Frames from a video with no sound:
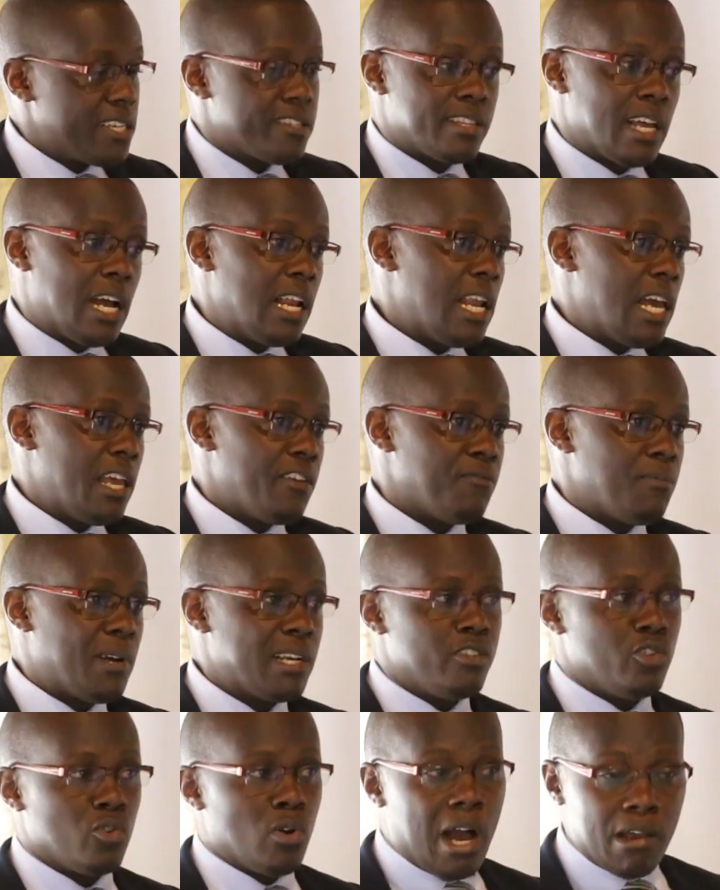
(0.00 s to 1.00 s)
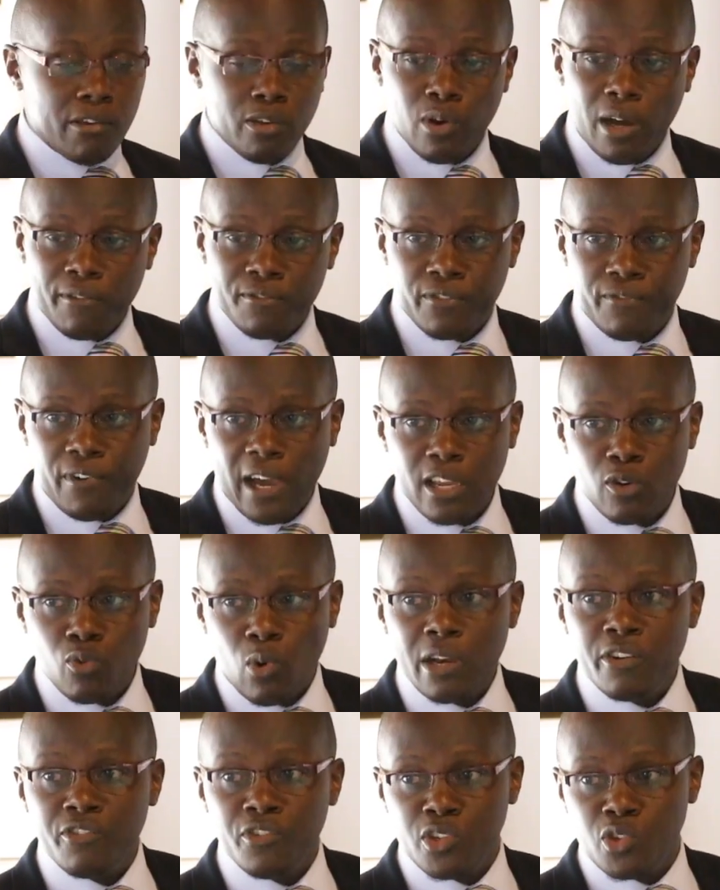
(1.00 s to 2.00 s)
must stay alive, but you have to
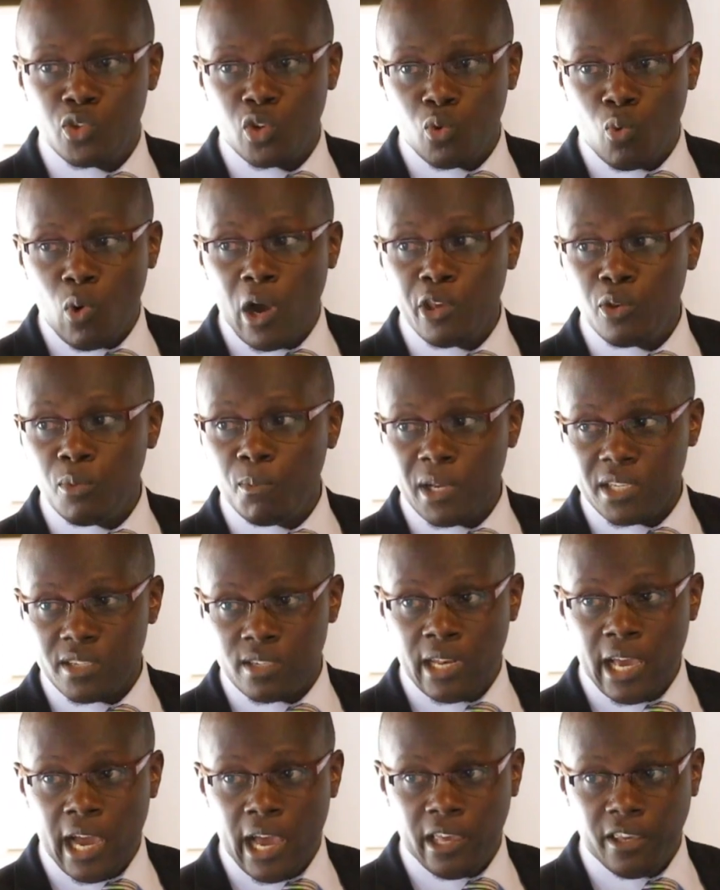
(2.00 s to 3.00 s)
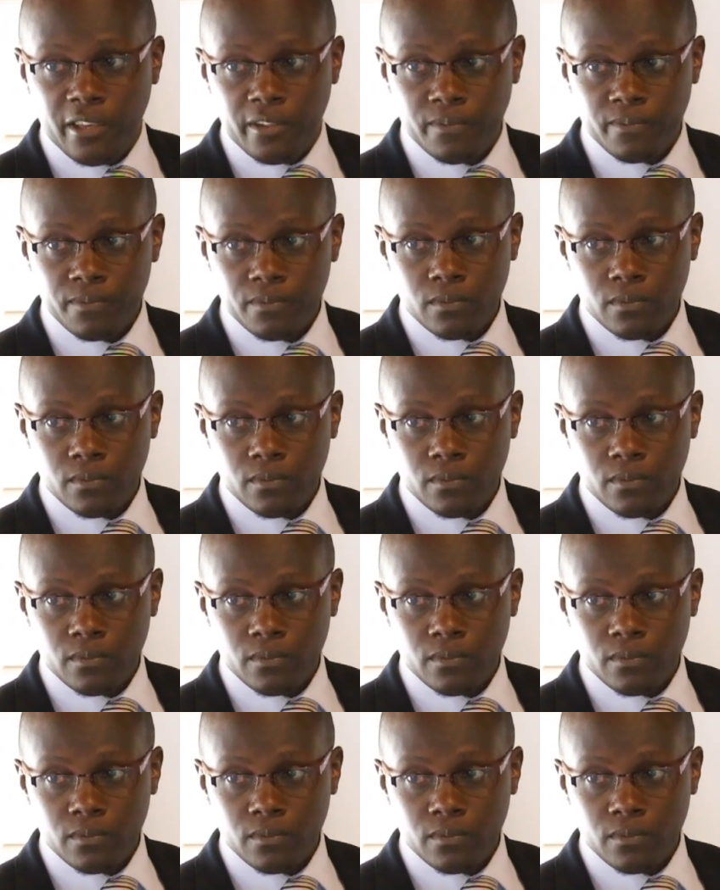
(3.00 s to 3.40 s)
find one reason why you must die.